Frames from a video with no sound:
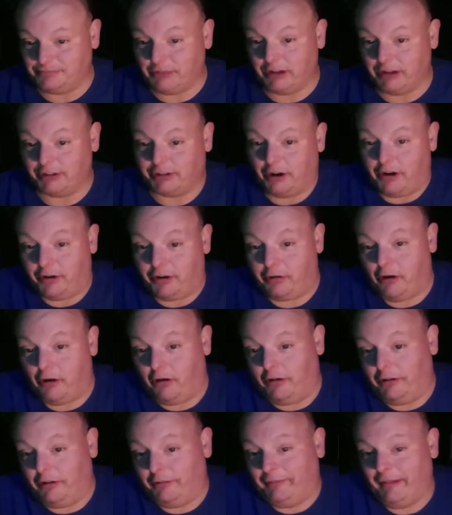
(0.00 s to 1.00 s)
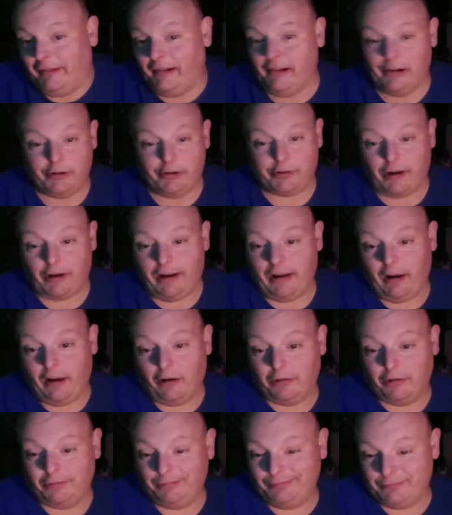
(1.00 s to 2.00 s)
started growing, dried
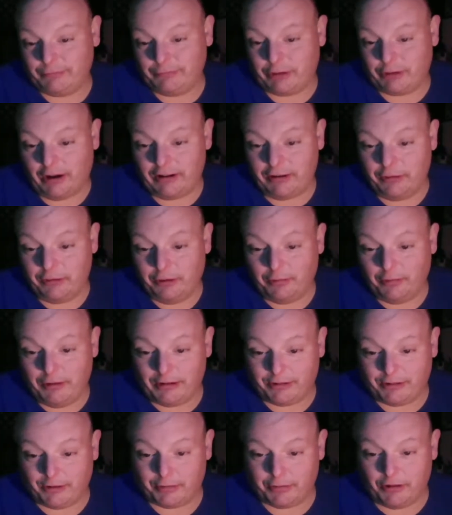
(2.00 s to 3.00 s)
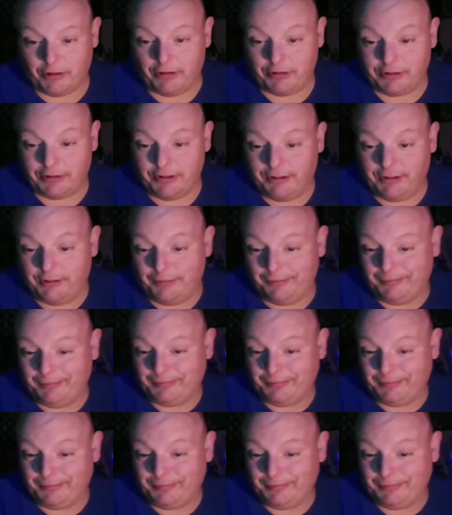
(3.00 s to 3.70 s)
out, tried to do their best to spread their seed.